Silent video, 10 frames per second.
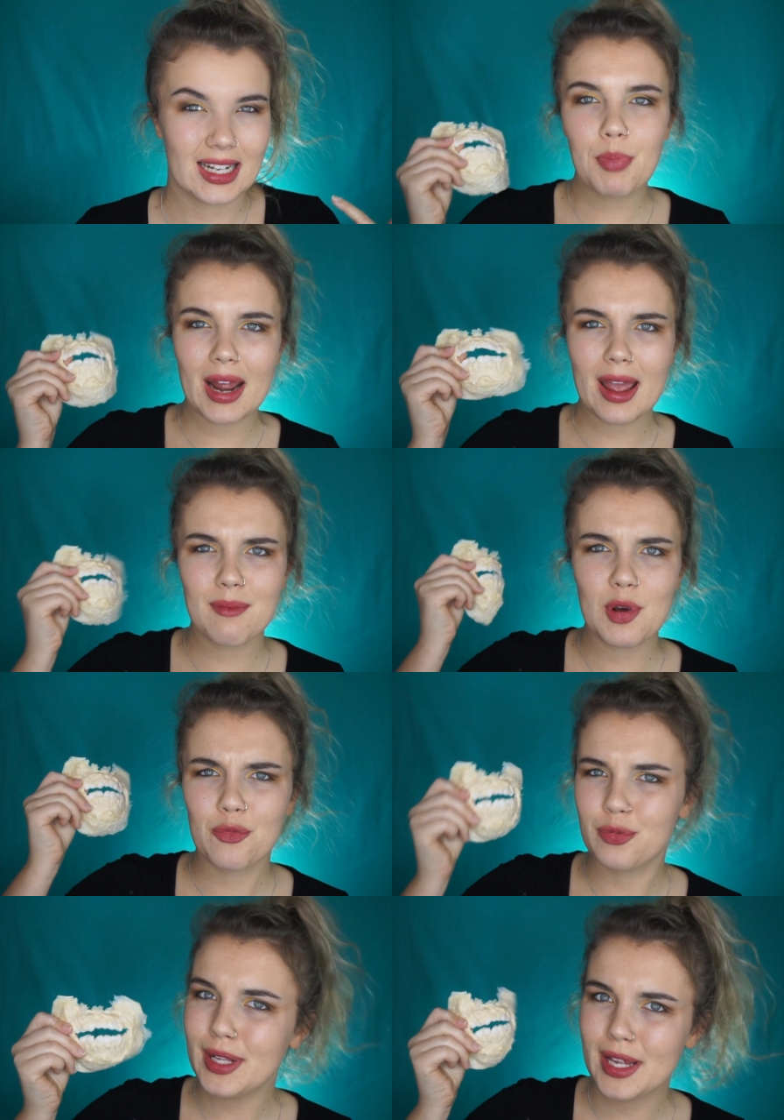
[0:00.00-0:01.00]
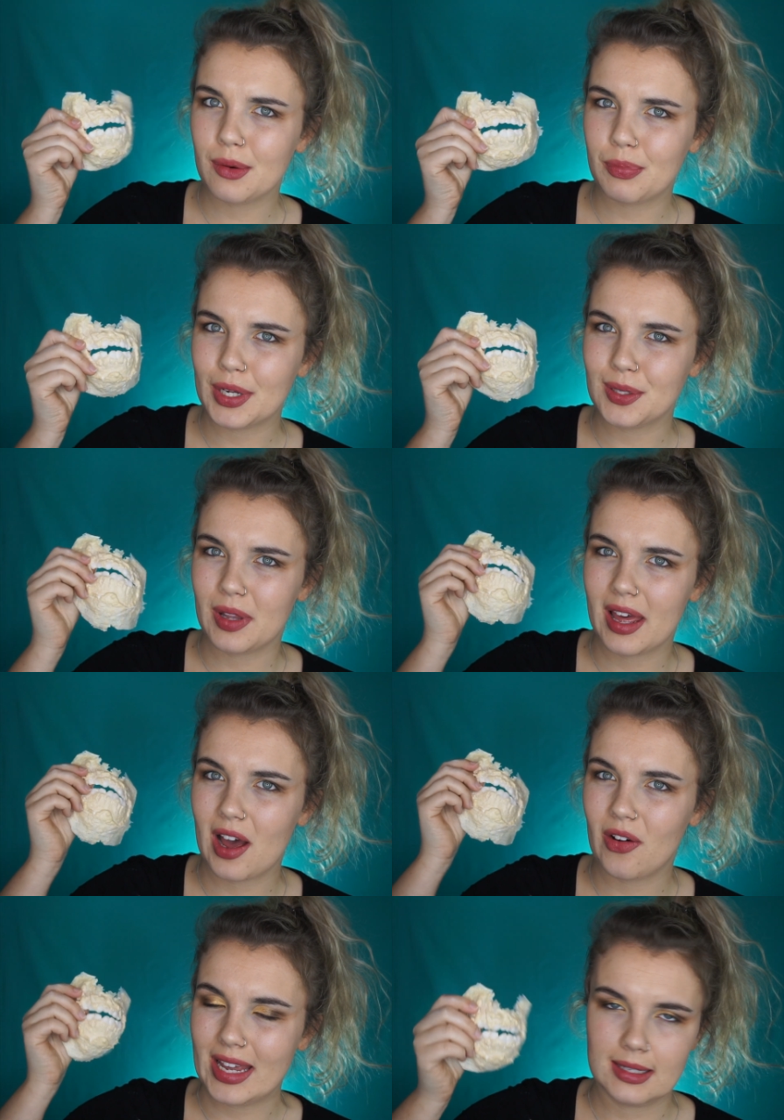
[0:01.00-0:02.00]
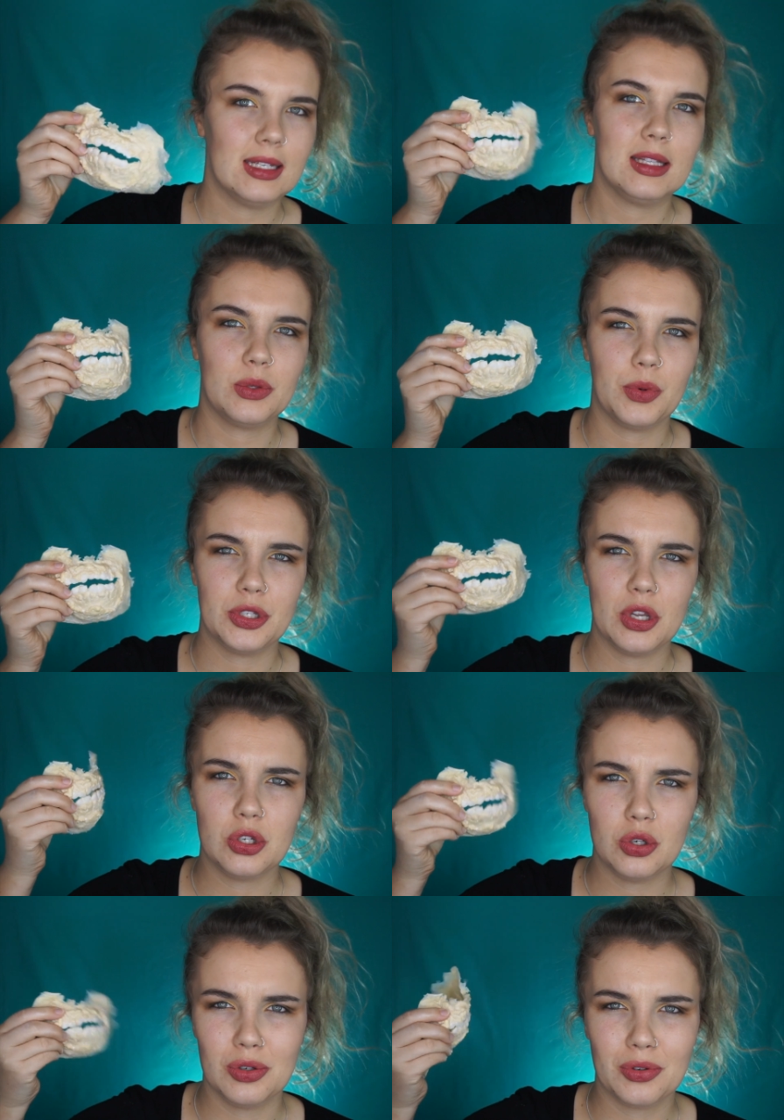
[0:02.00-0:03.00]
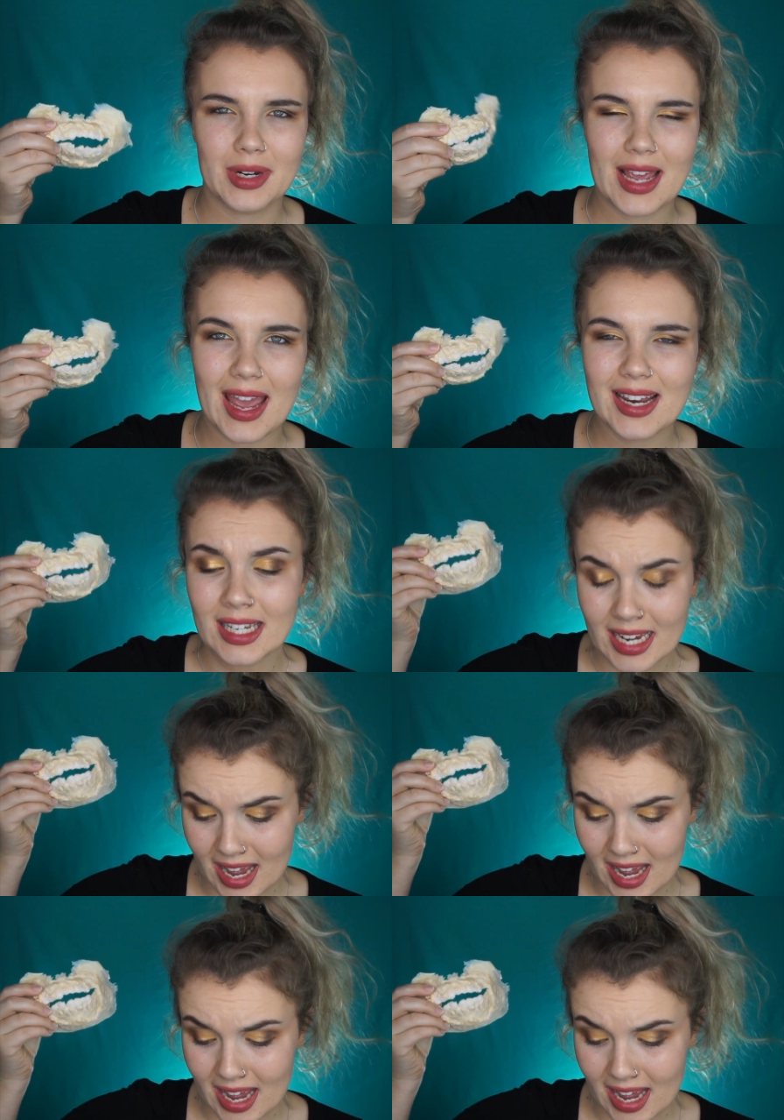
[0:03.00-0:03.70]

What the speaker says: But I am really impressed with how easy this was to create.